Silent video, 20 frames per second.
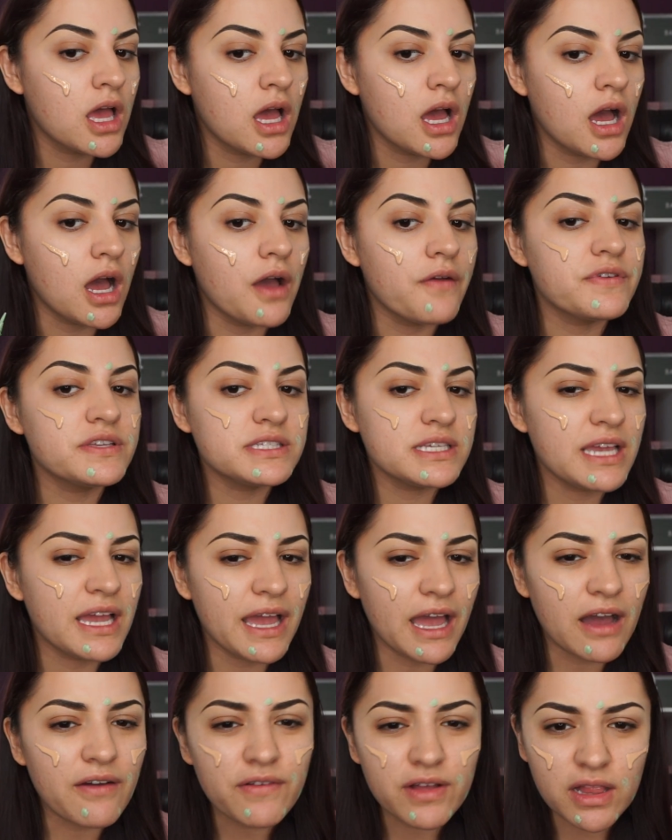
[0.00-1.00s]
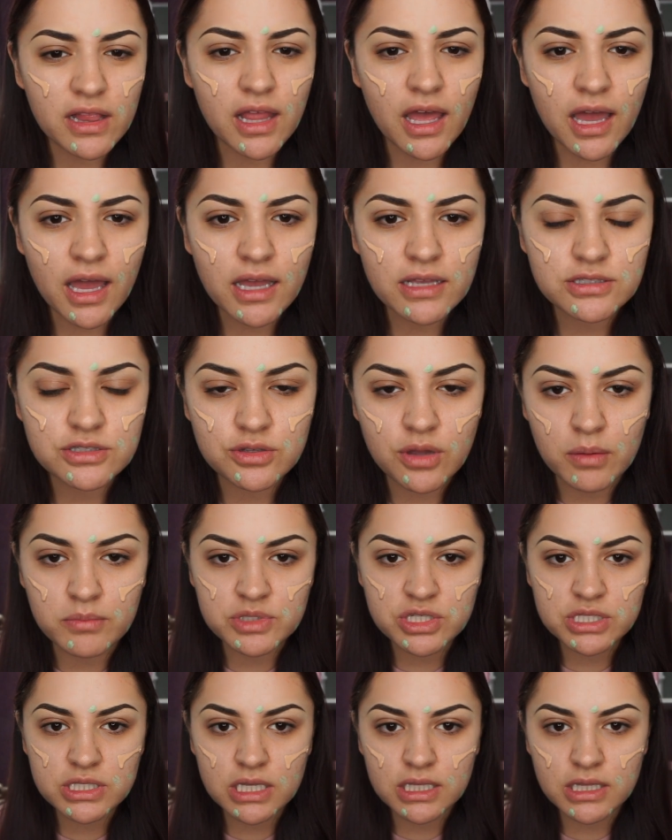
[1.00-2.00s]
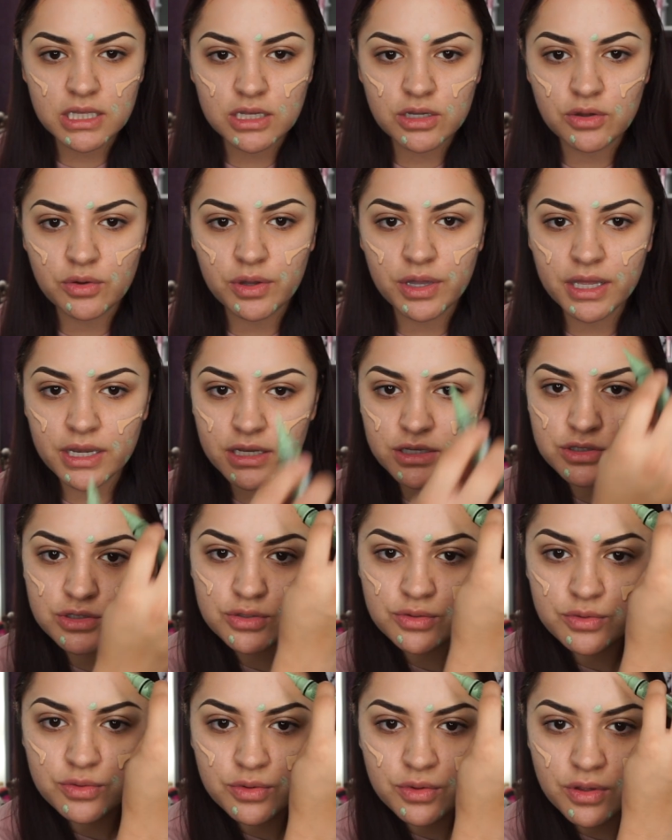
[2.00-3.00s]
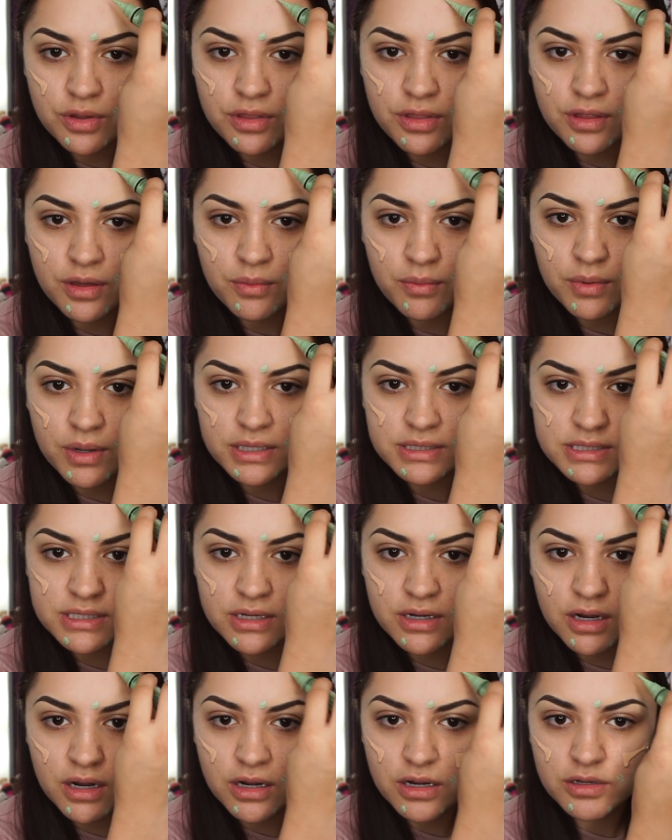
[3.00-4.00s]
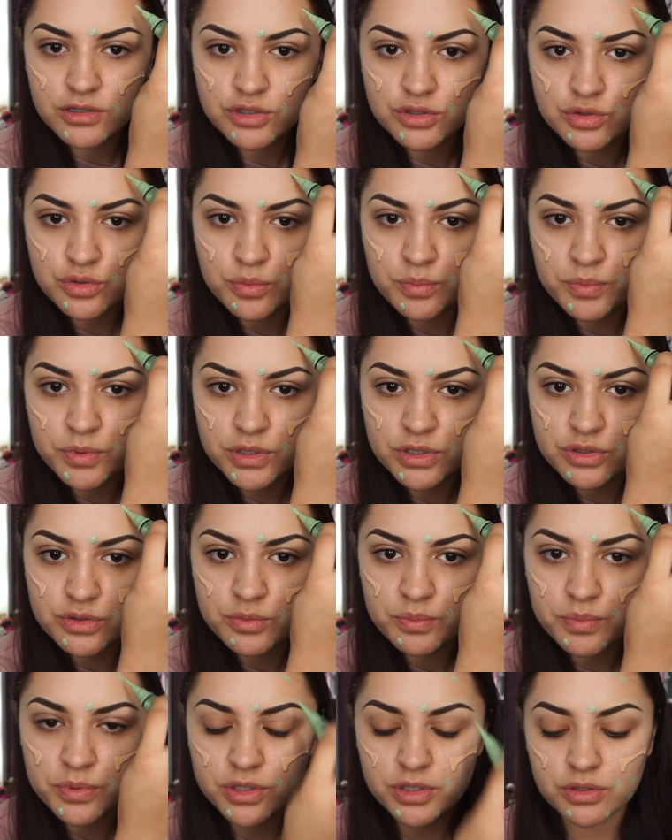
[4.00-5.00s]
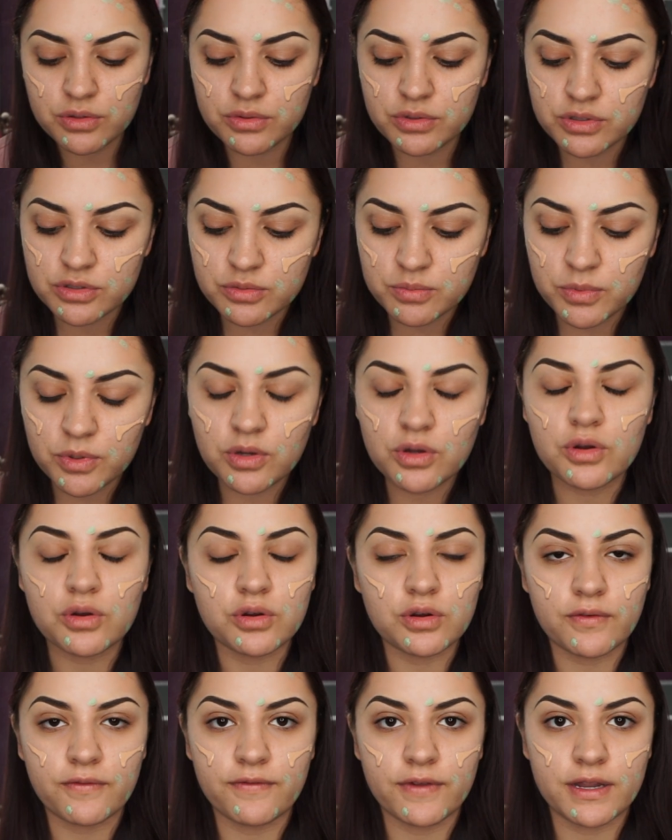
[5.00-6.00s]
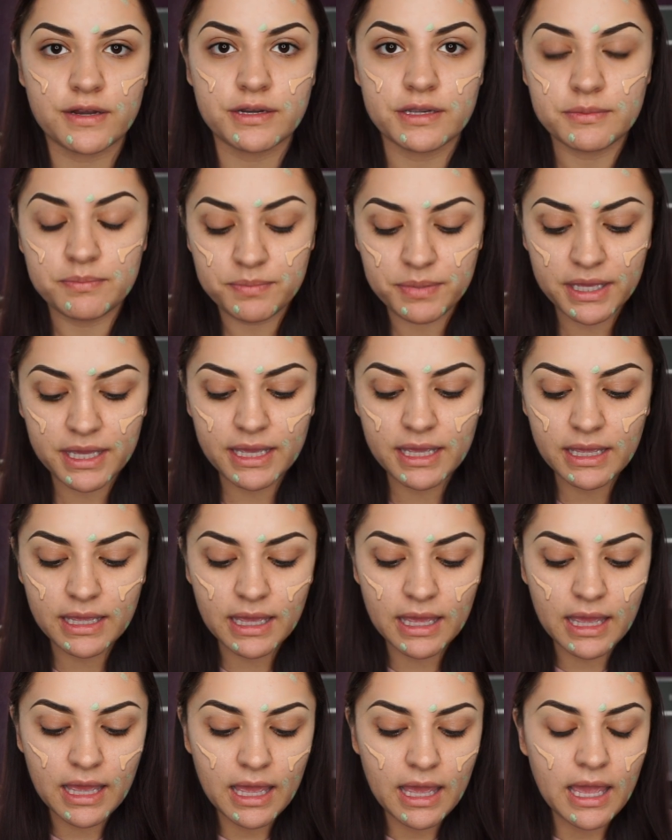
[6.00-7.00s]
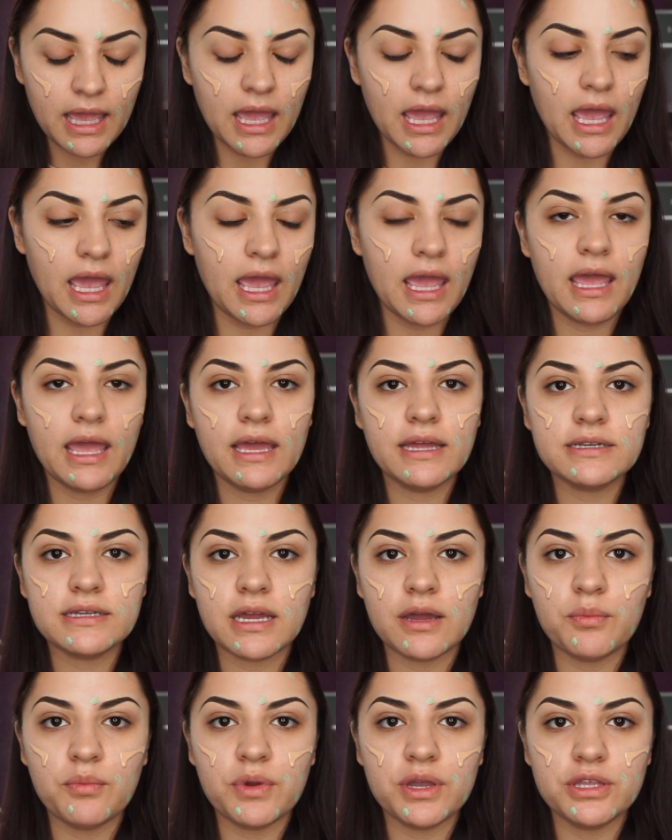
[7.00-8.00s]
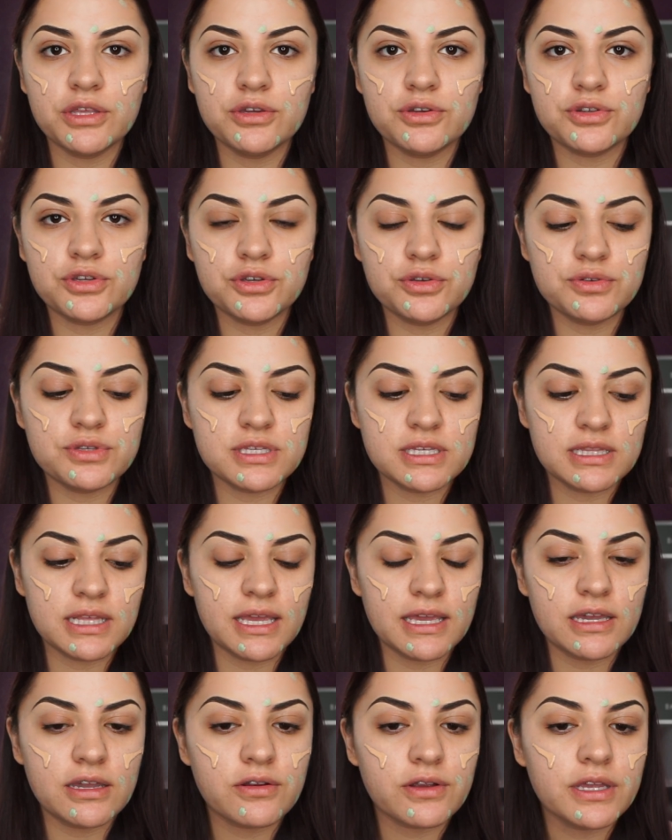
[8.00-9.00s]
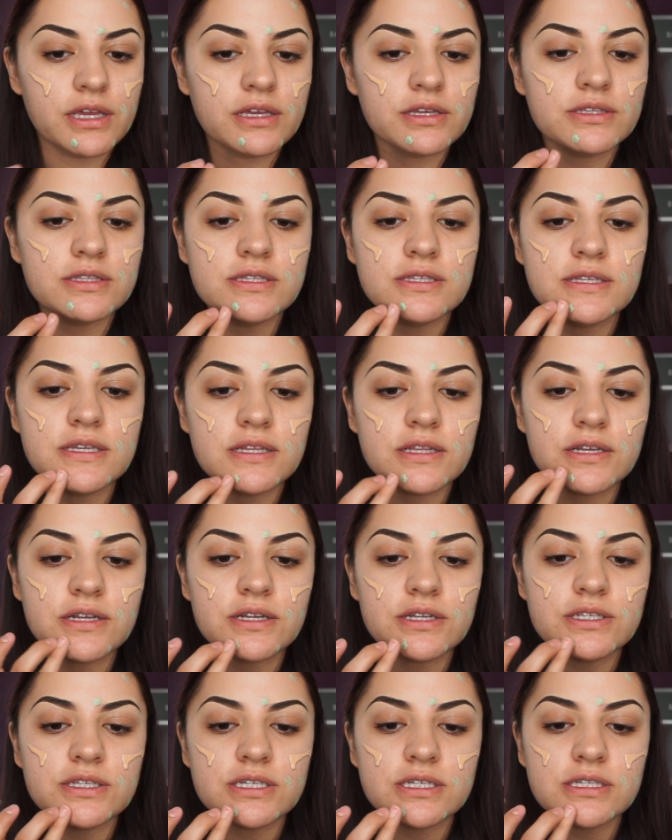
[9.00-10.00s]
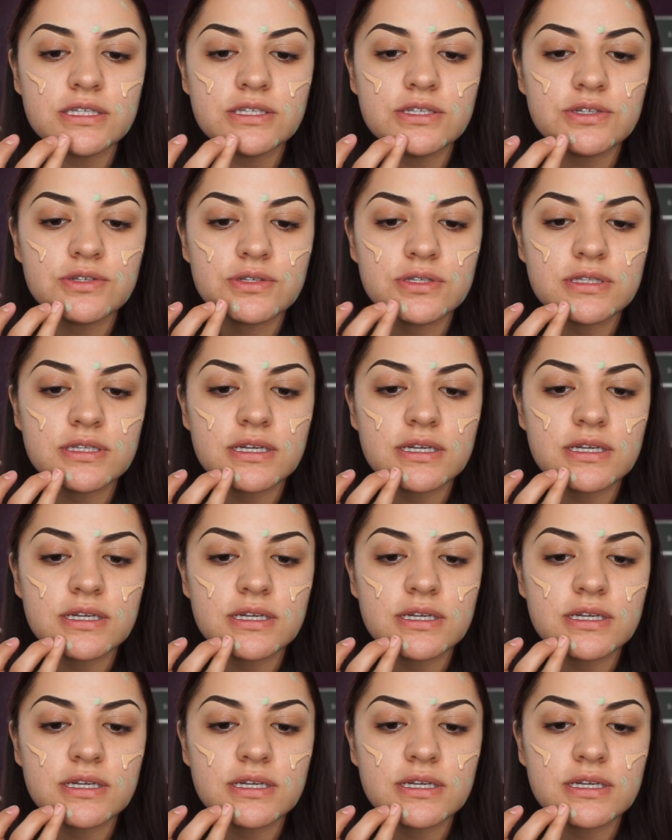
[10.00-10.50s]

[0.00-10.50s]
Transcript: Obviously I have a lot, so I'm just gonna go ahead and do the ones that are super noticeable or very big. And when you're using a green concealer, just use